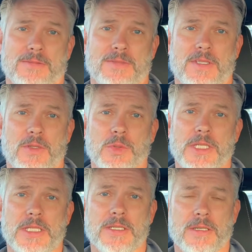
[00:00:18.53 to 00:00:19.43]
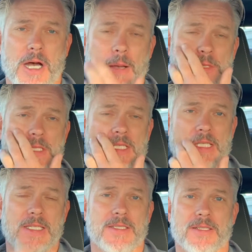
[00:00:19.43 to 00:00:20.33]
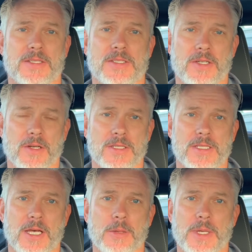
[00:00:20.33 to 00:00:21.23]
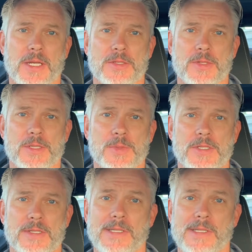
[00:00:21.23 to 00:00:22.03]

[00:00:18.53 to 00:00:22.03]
The only option selected on this car is an automatic transmission.